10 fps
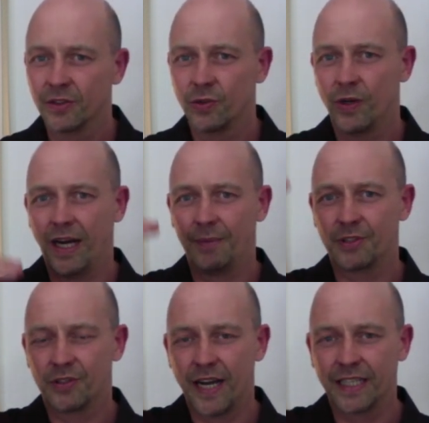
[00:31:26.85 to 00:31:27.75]
to
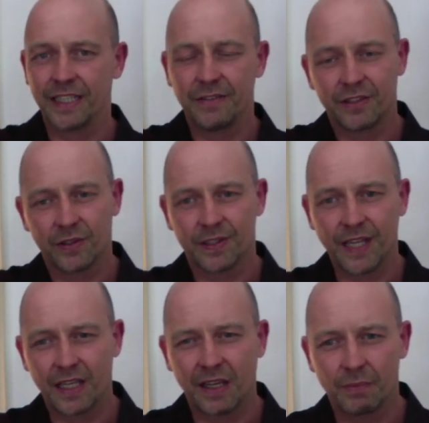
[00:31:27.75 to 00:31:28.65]
abstract even your
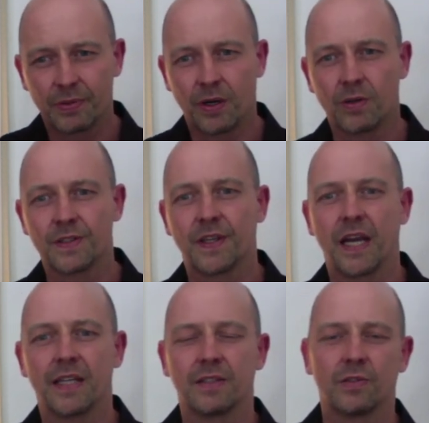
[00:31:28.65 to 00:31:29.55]
thinking
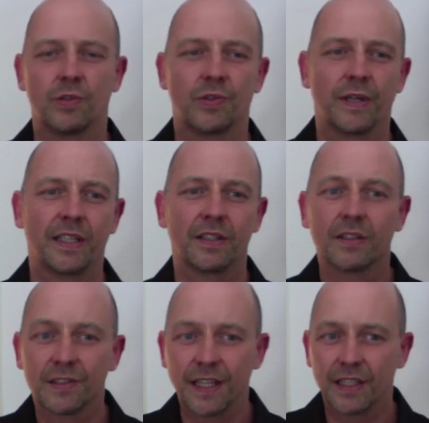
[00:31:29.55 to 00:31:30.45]
process and to
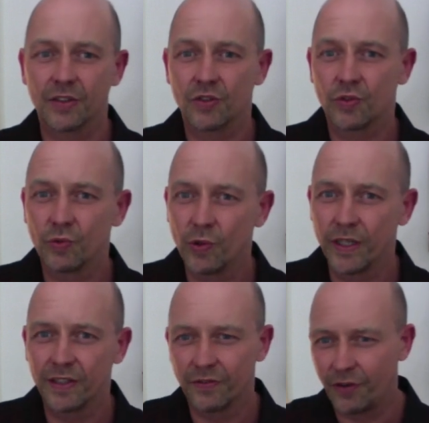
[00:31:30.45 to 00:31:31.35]
think it through
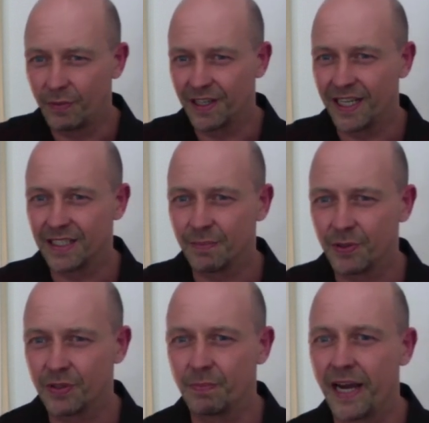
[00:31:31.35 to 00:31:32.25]
it from another
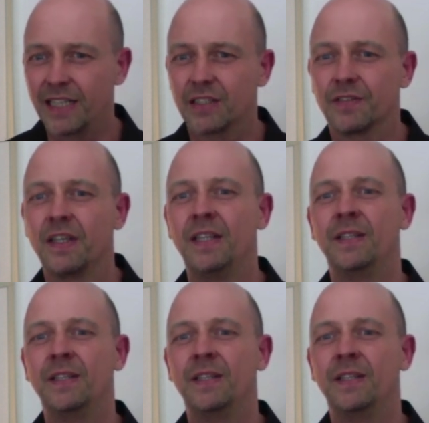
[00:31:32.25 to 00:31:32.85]
perspective.